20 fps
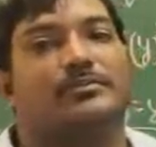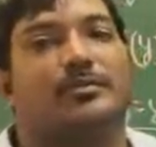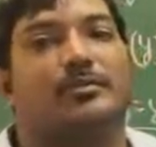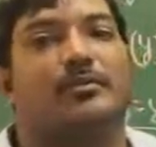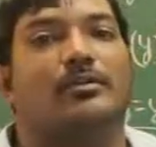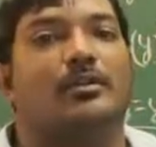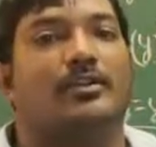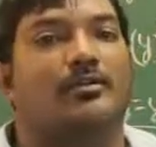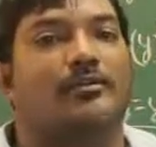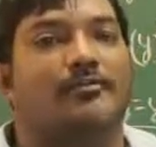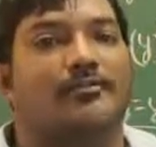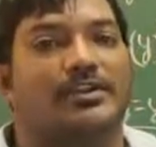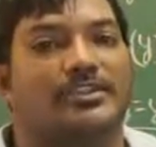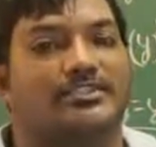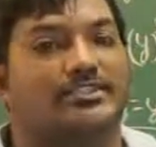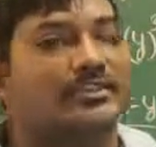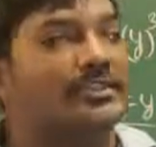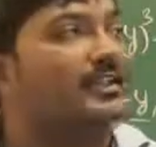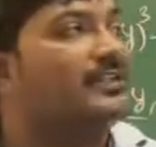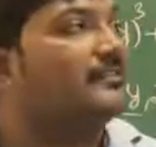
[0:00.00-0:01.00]
So
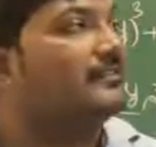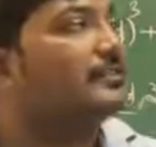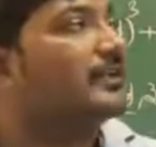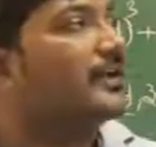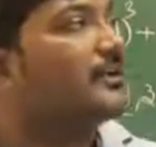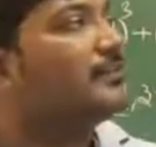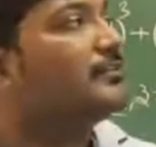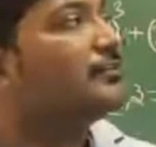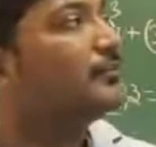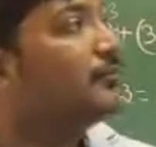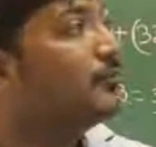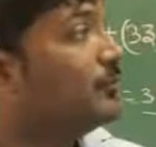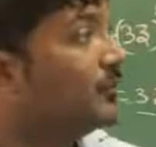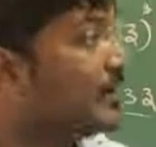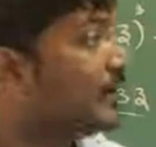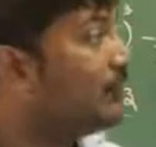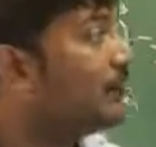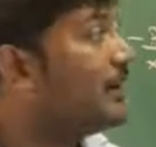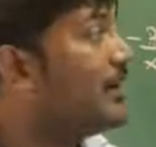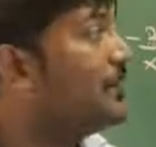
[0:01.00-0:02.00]
first thing is that,
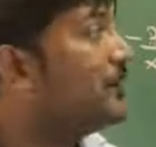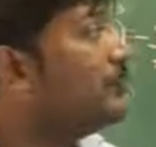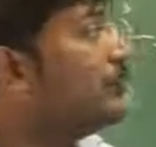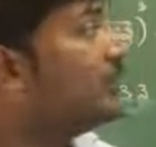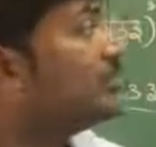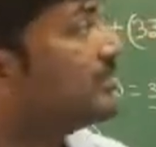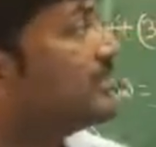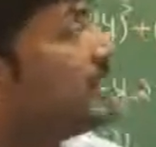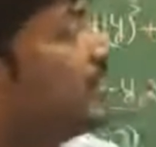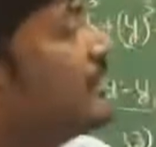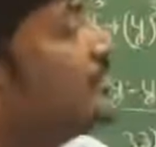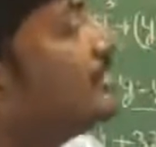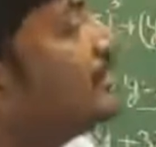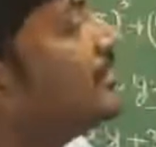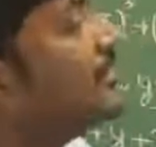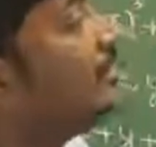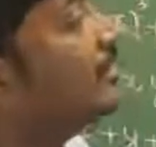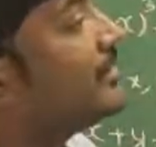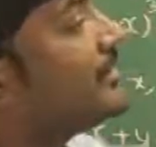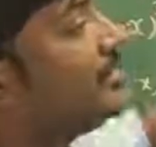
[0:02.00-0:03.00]
one more thing,
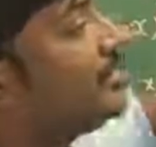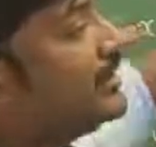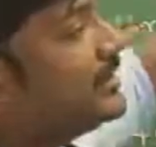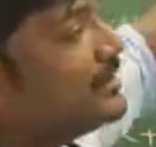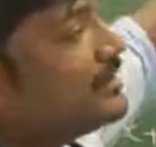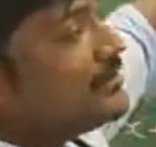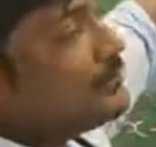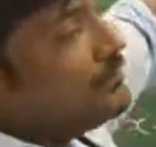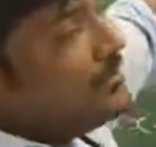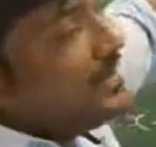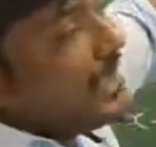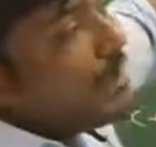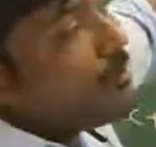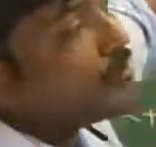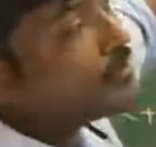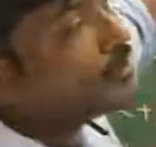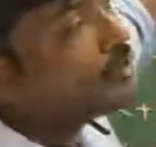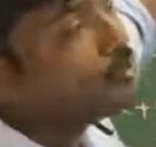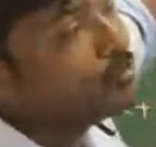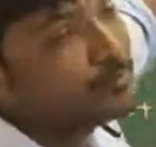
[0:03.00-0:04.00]
here we
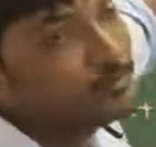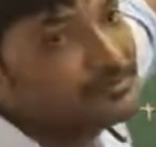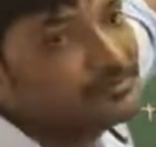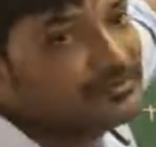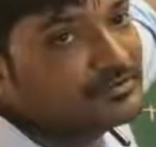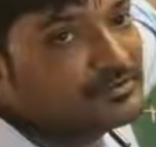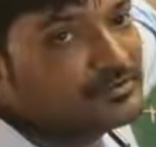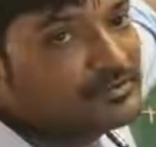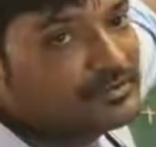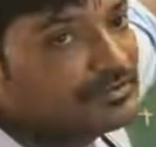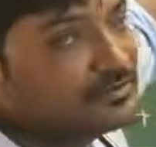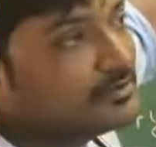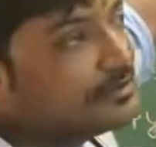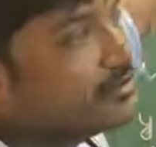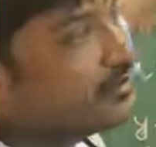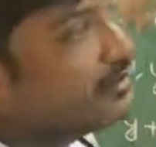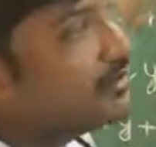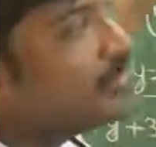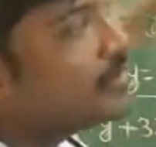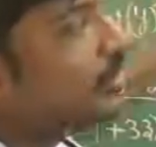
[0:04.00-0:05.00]
have cubes,
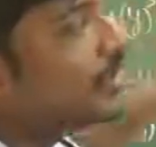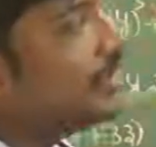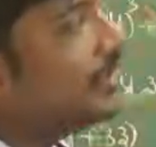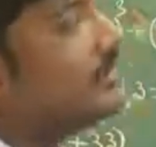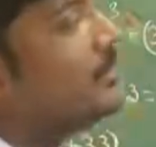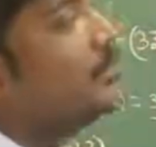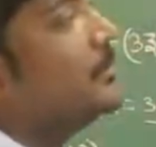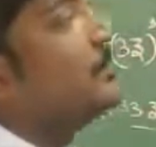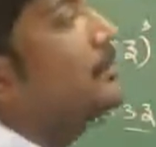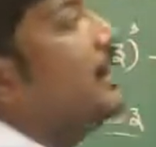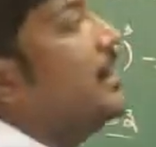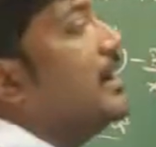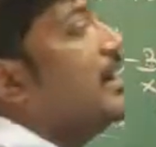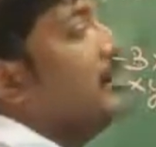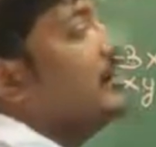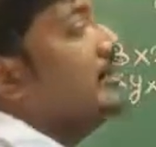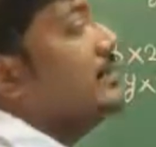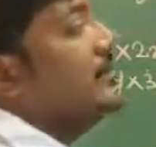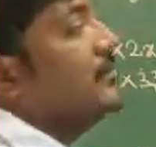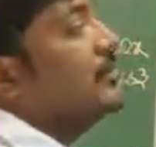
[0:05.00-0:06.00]
okay,
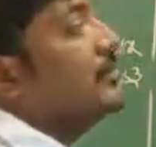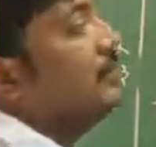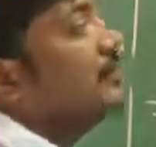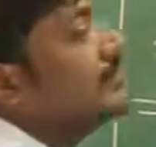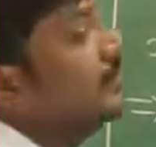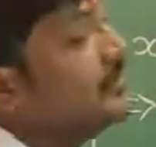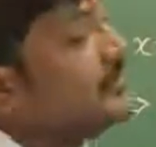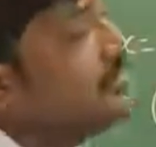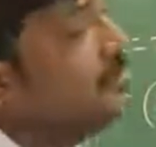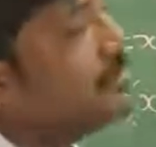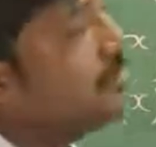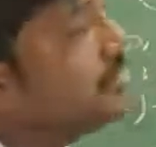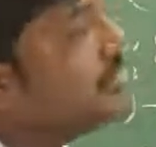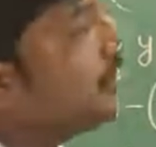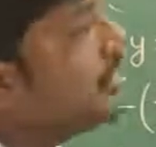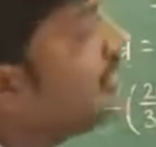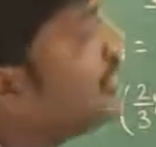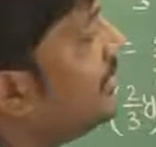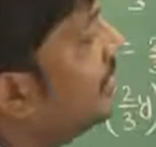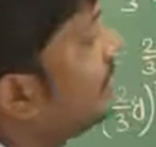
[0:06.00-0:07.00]
but
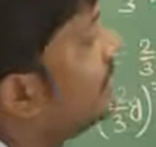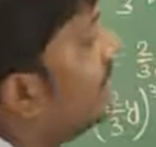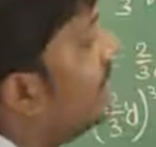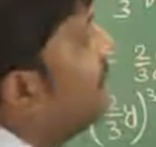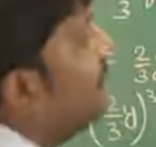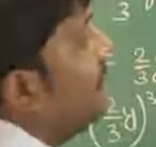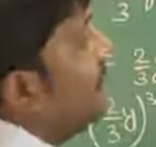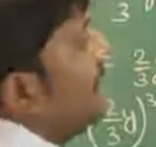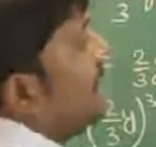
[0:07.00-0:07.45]
usually they